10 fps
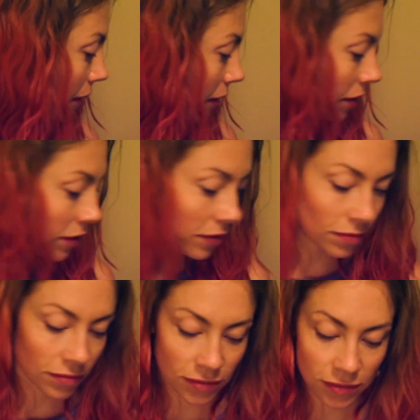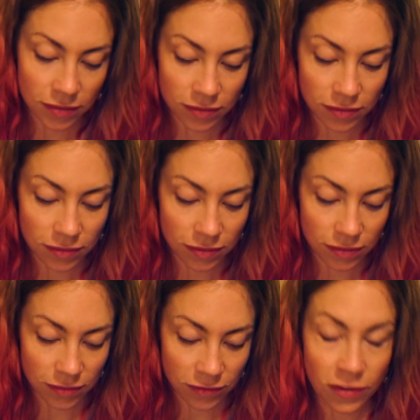of the
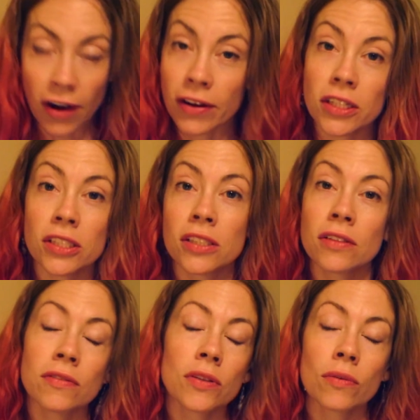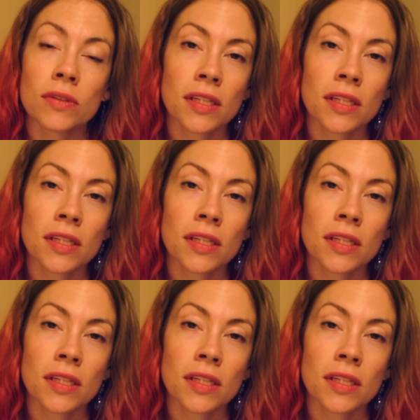variations of stones